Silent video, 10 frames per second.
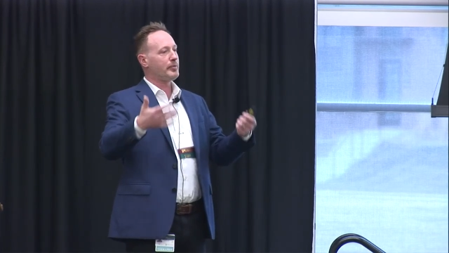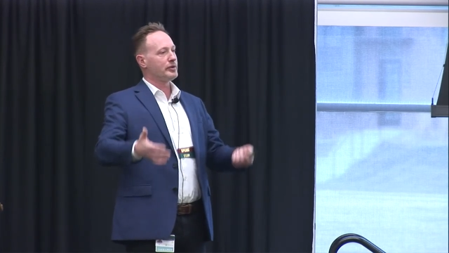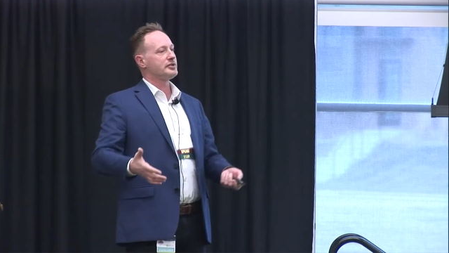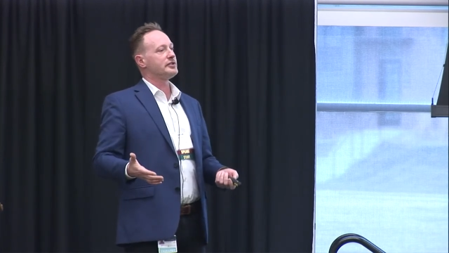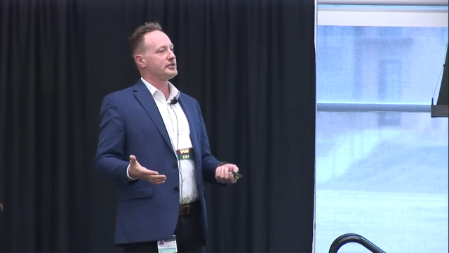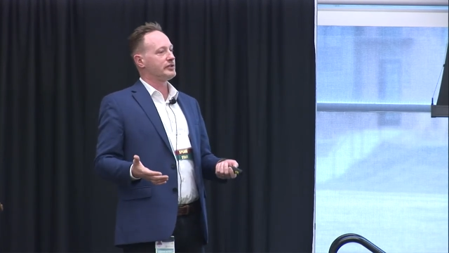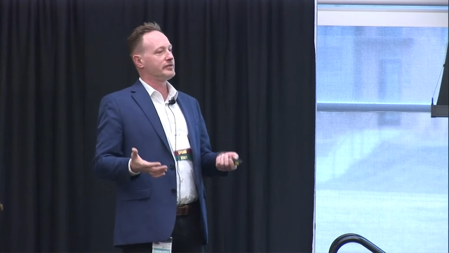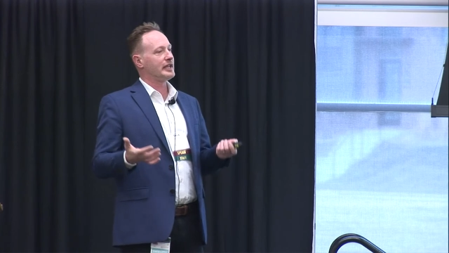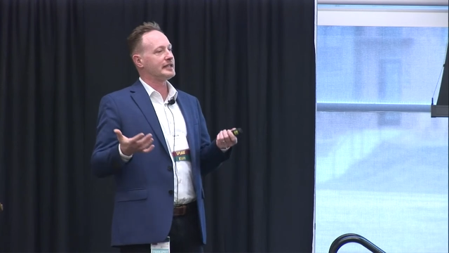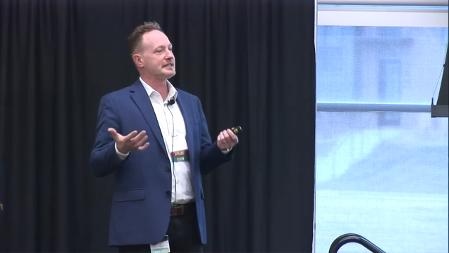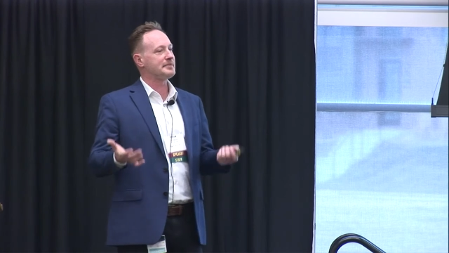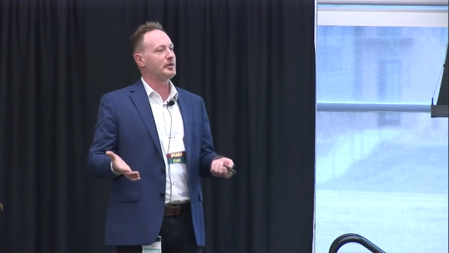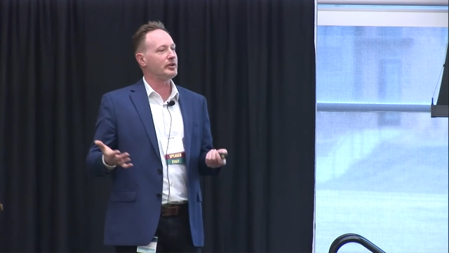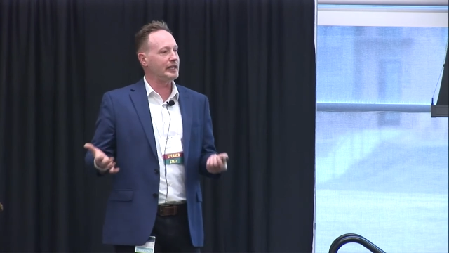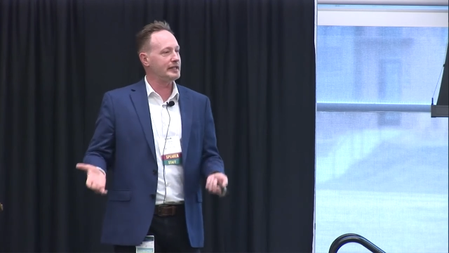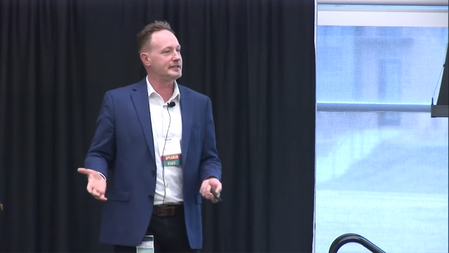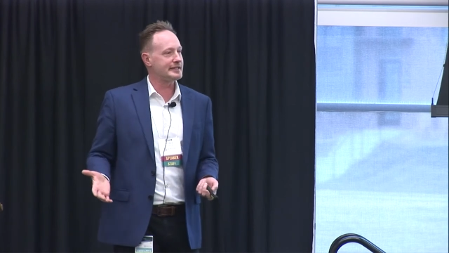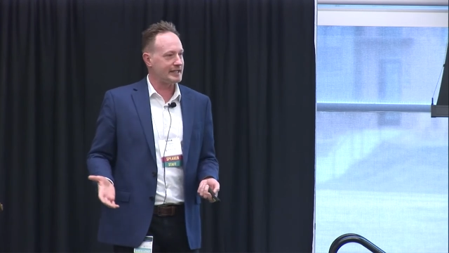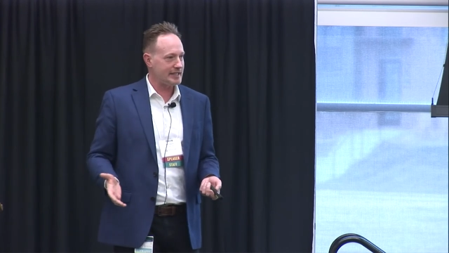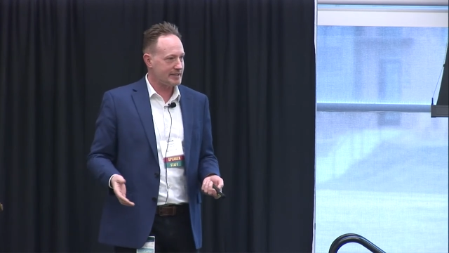person served experience
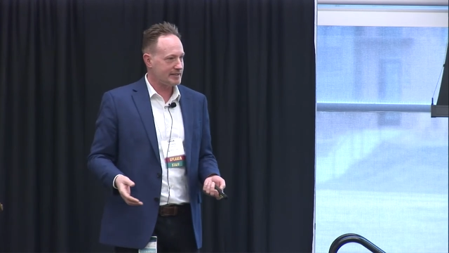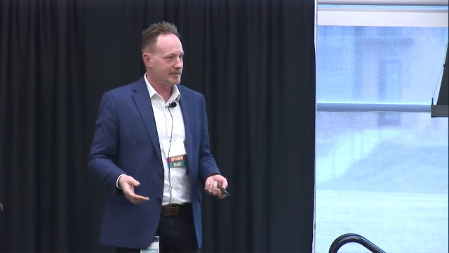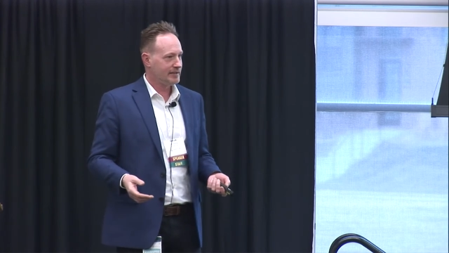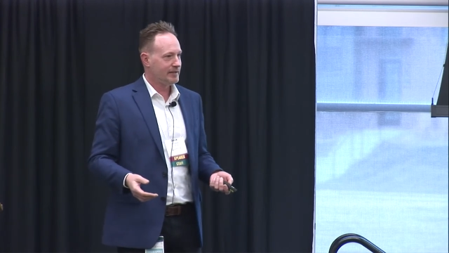this?